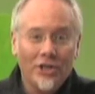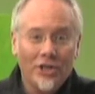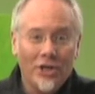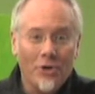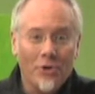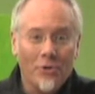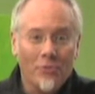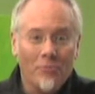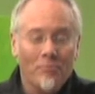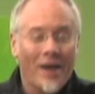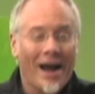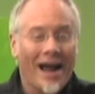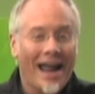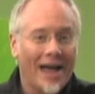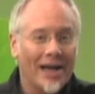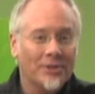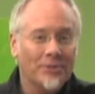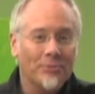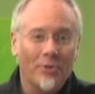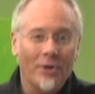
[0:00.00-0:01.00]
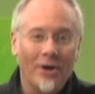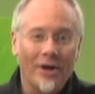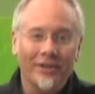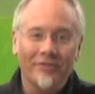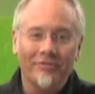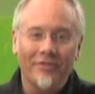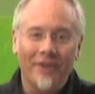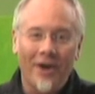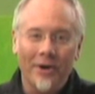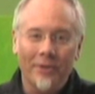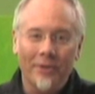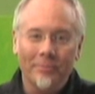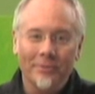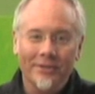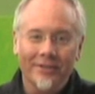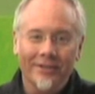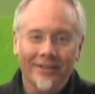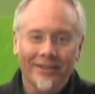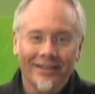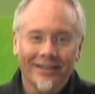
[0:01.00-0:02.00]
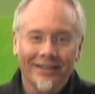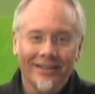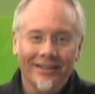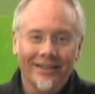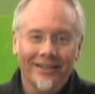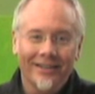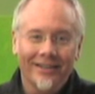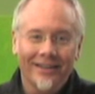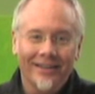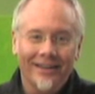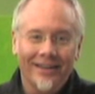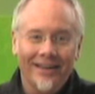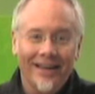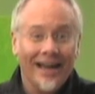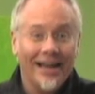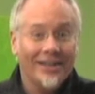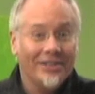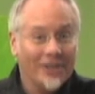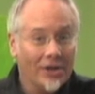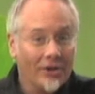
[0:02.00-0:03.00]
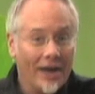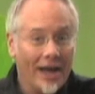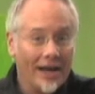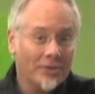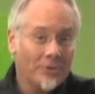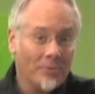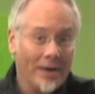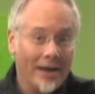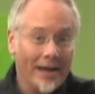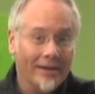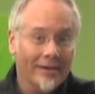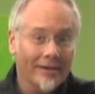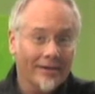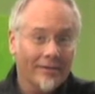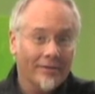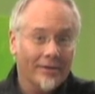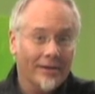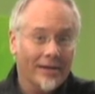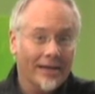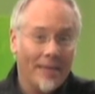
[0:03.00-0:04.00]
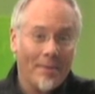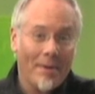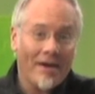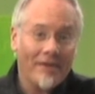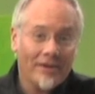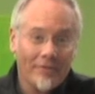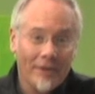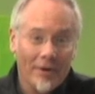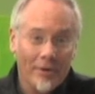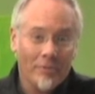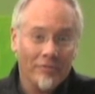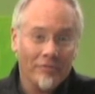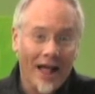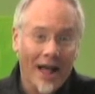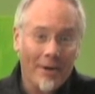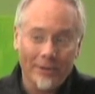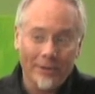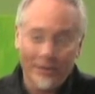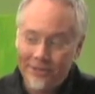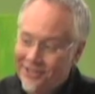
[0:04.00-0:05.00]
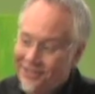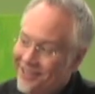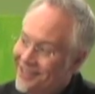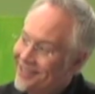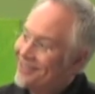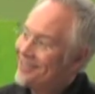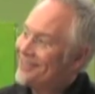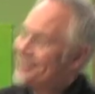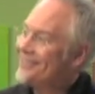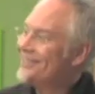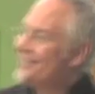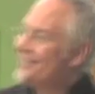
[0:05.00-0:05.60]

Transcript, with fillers: brought to you by Esmeralda Farms. Until next week, keep having fun with flowers.